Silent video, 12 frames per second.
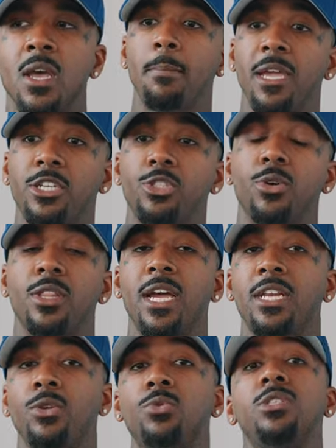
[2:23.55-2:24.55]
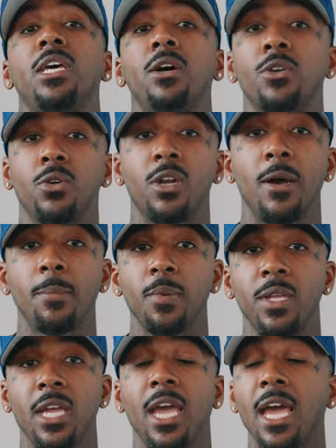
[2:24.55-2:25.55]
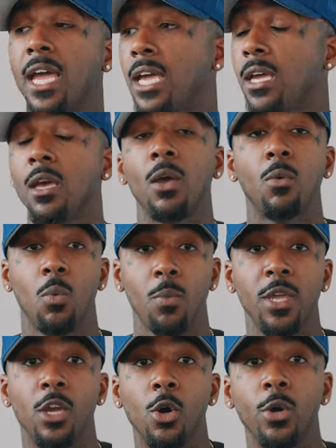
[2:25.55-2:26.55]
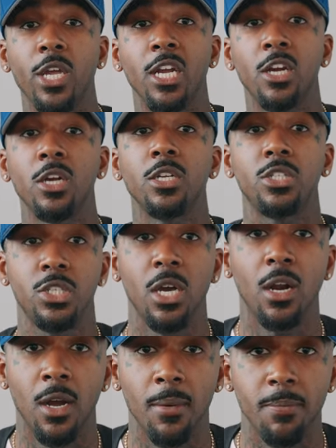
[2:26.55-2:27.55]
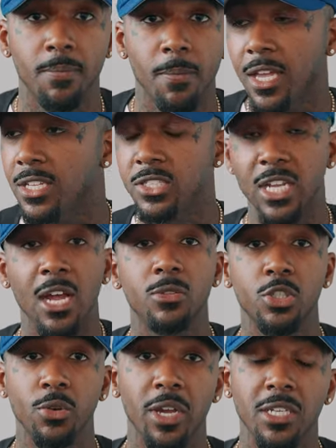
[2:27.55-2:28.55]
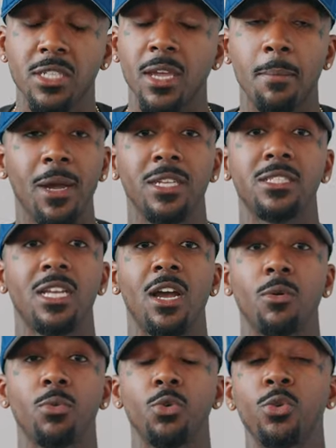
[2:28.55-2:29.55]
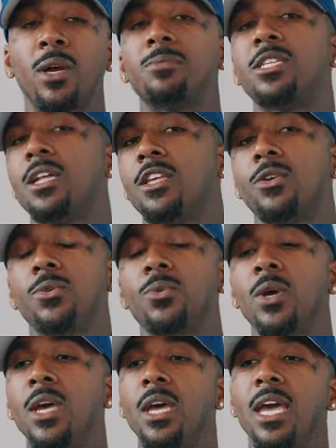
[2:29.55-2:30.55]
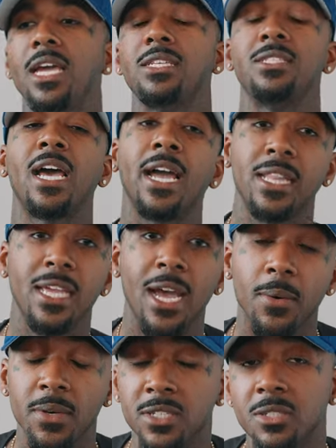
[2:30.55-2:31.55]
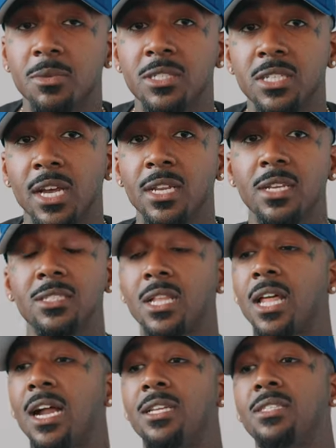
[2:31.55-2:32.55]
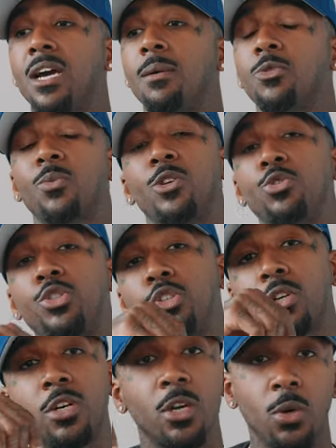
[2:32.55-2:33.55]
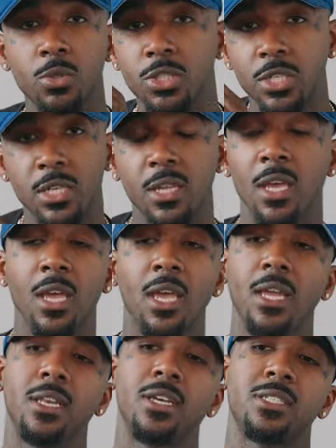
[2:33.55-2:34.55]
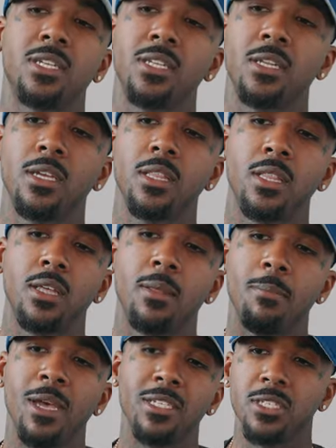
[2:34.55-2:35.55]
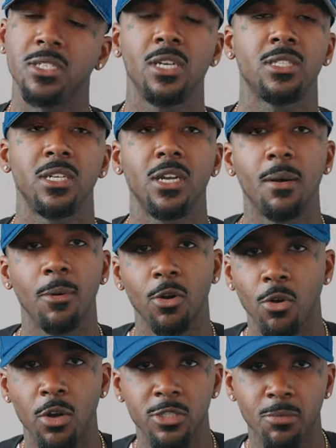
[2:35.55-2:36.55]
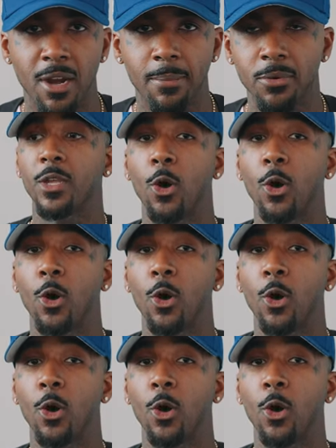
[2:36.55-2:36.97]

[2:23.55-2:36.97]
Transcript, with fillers: Make sure that you tell your company, hey, when we go here, shut up. It sounds crazy, it might sound rude. I'm telling you exactly how it needs to be said because a lot of times when you sugarcoat shit, it doesn't the, the message doesn't come across properly.